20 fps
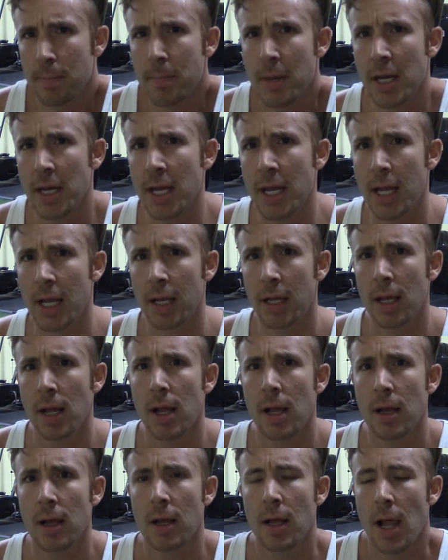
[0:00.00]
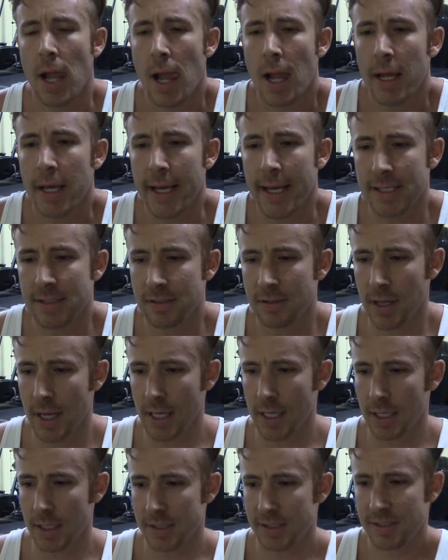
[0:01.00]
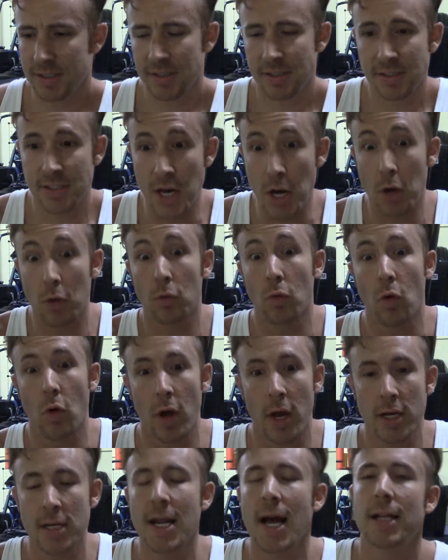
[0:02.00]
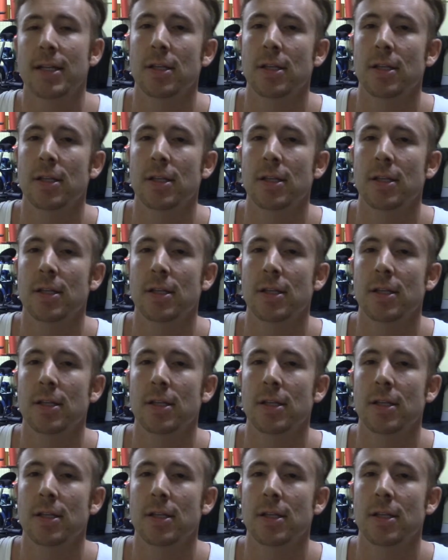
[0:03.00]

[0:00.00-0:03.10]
meaning it's like a steroid.